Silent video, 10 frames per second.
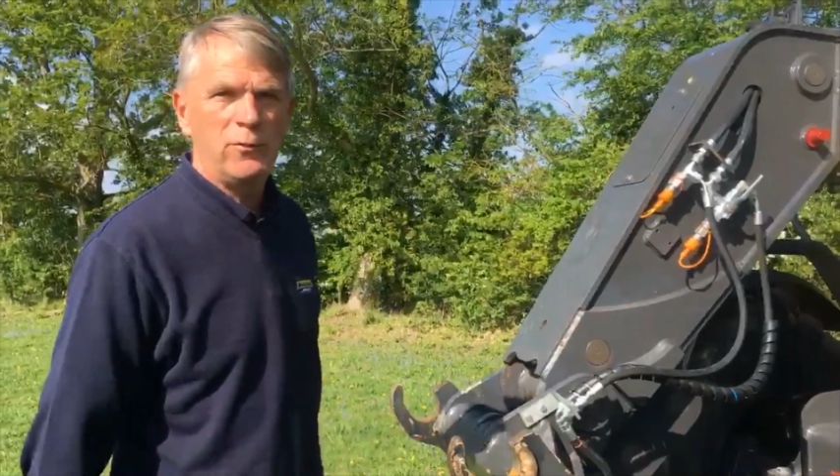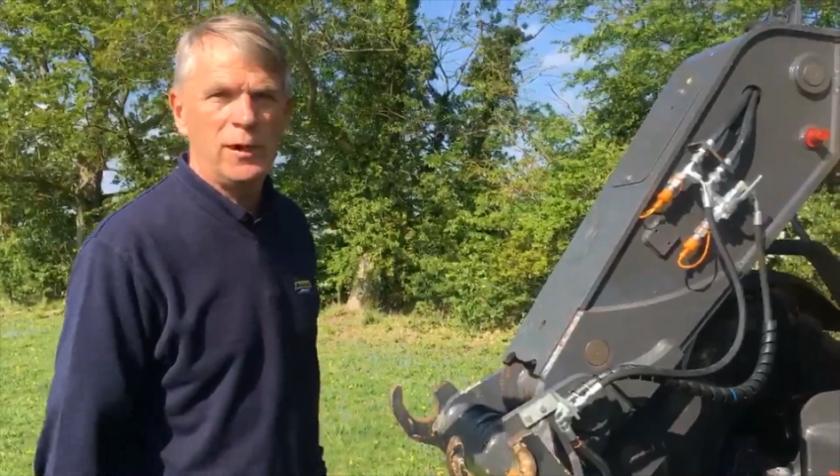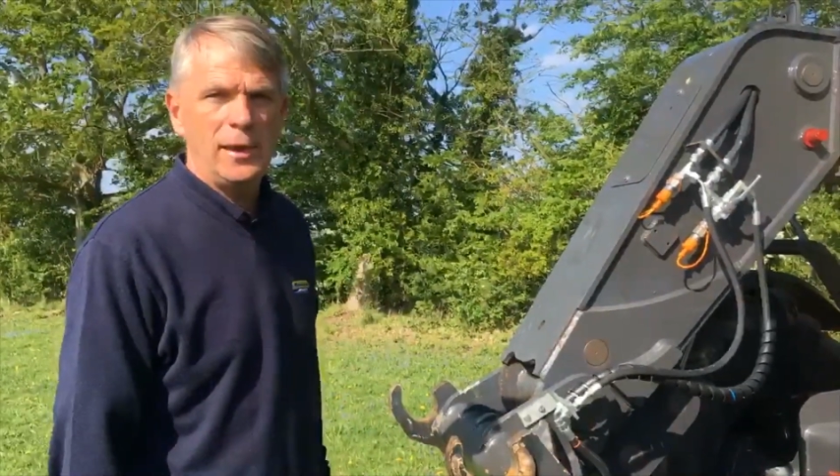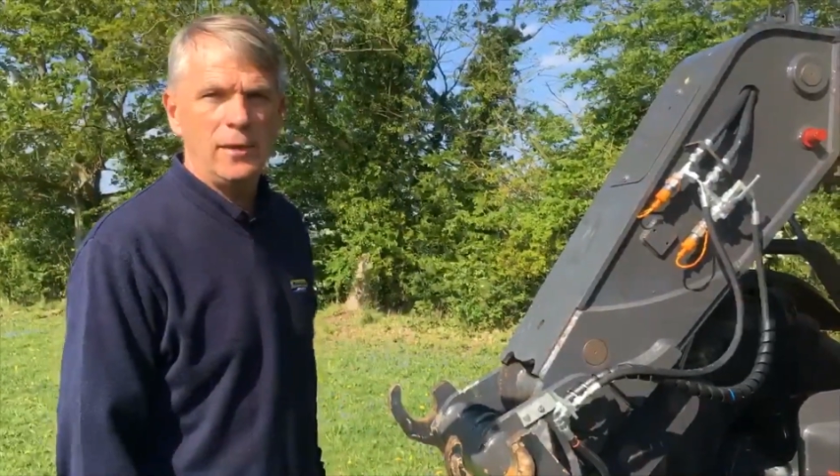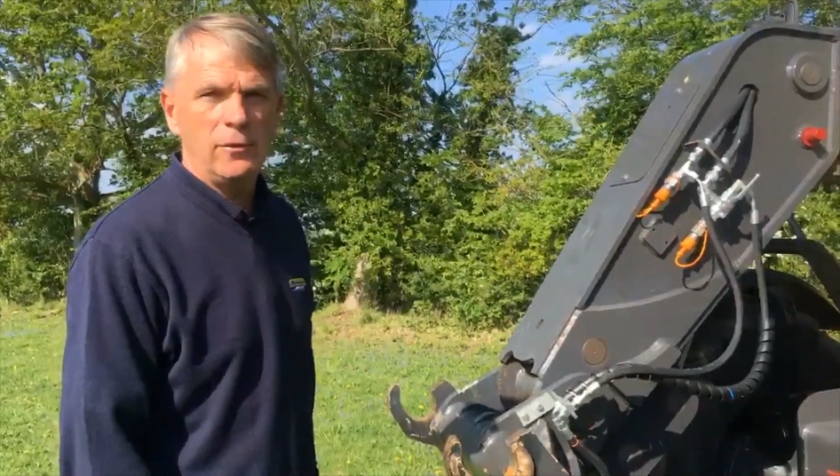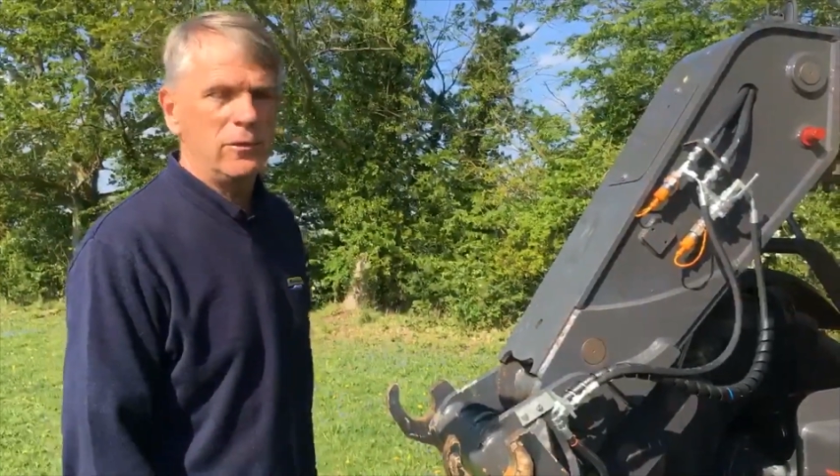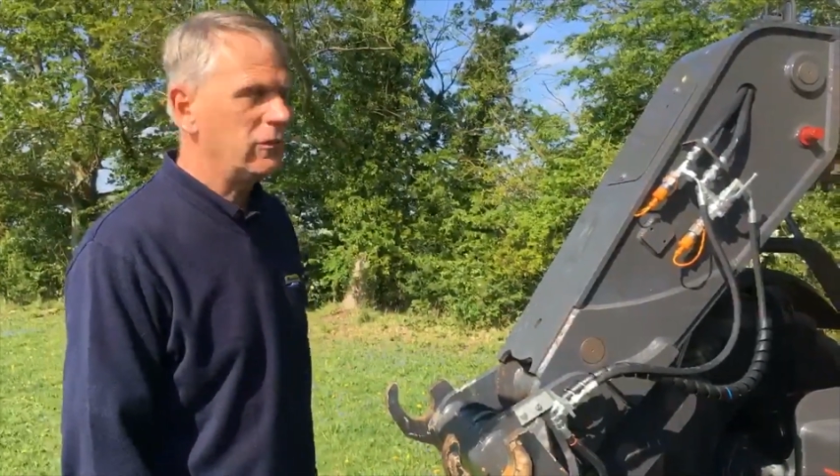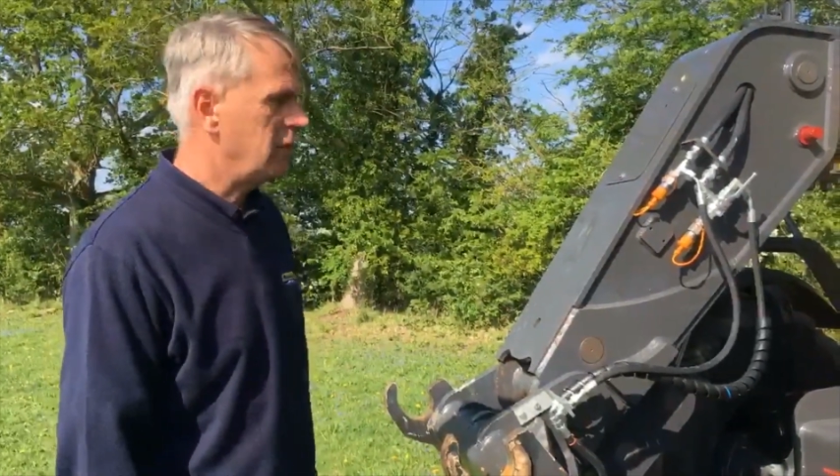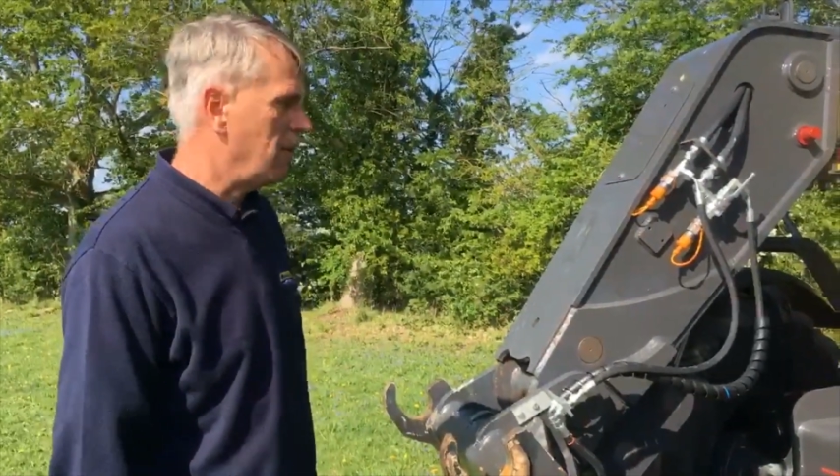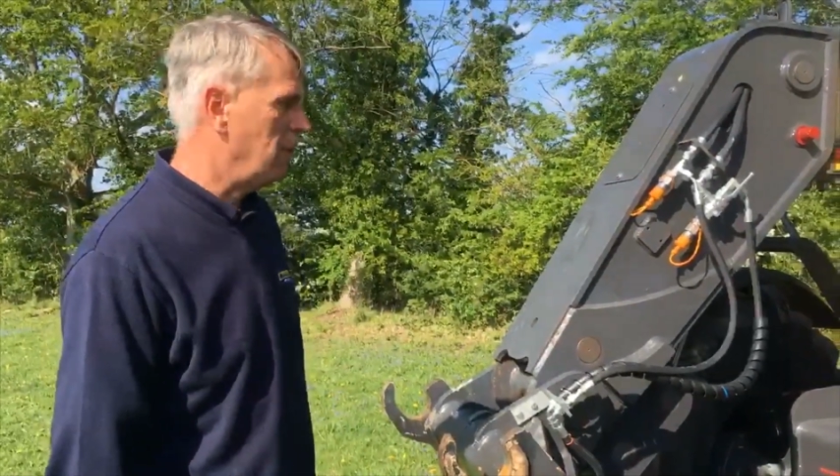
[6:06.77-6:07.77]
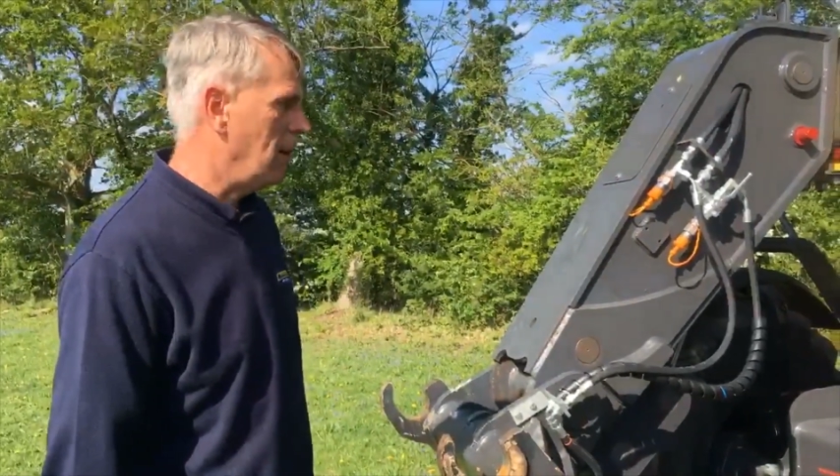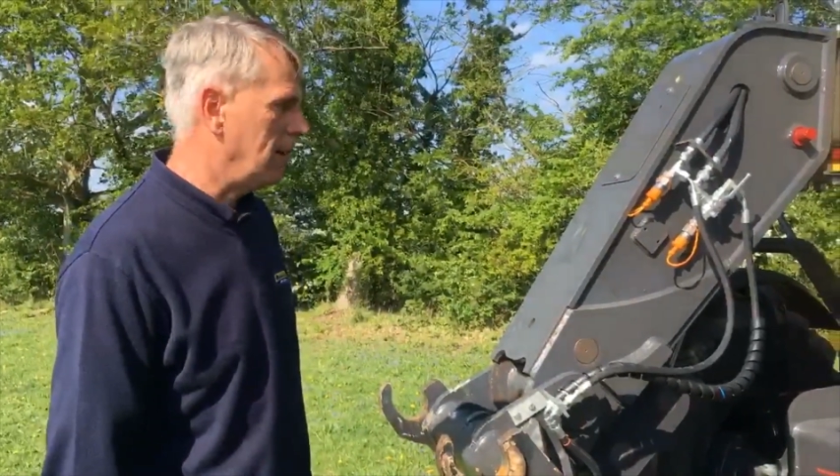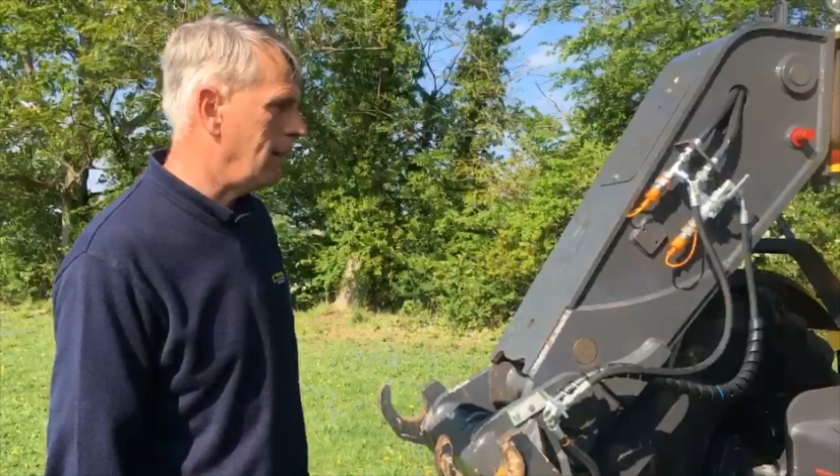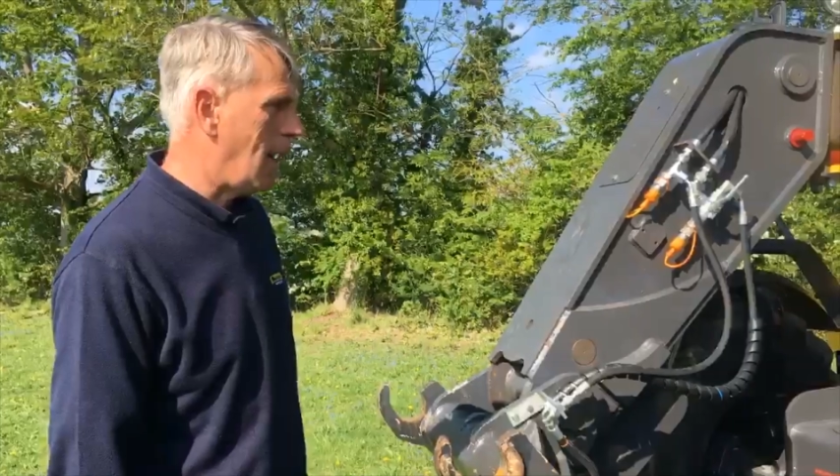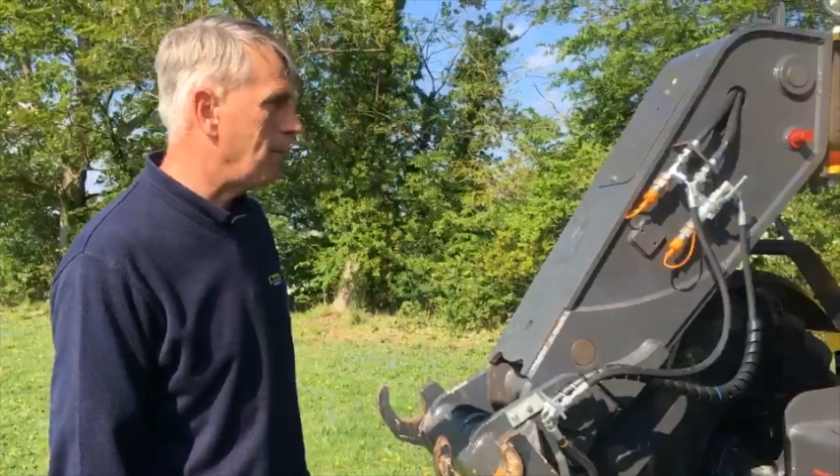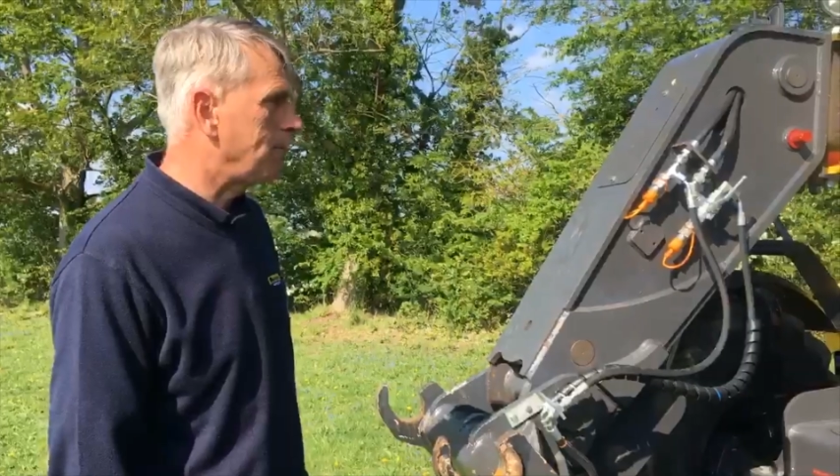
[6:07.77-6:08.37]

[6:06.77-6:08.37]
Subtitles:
feeders and stuff like that.